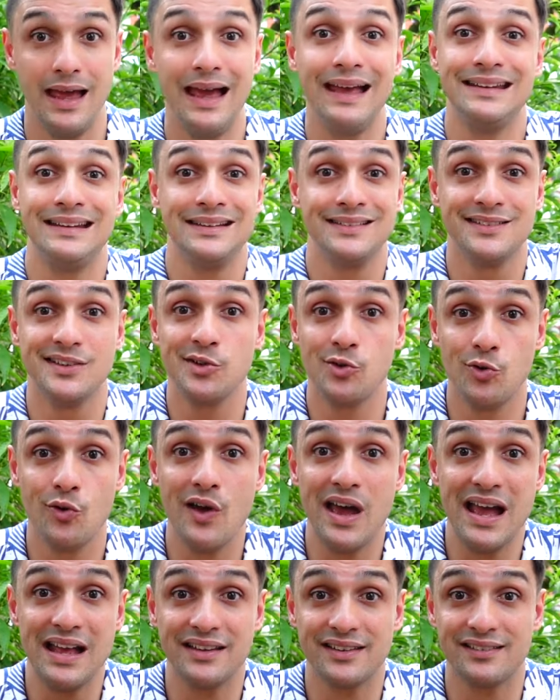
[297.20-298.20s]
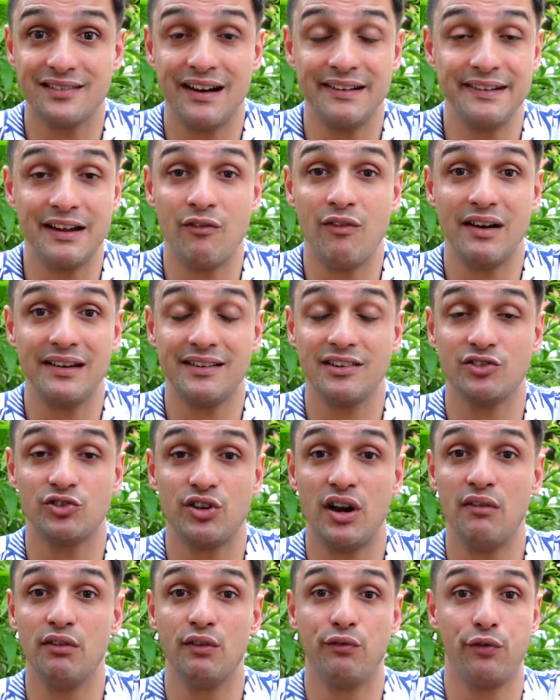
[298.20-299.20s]
And in the US right now, I can
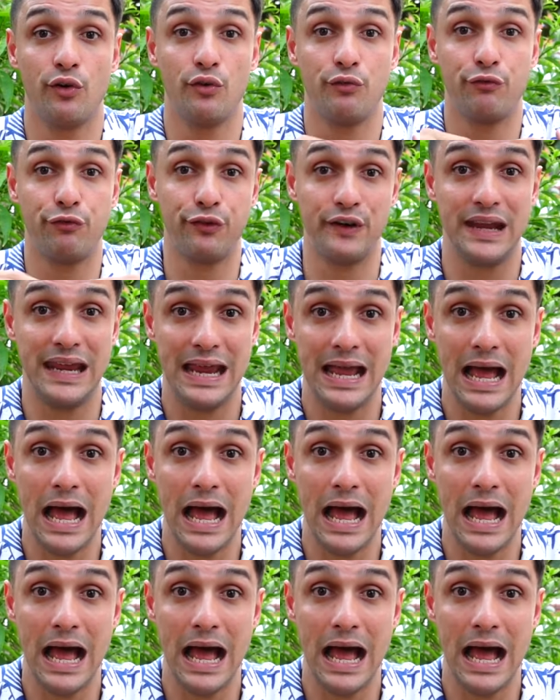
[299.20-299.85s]
travel for free,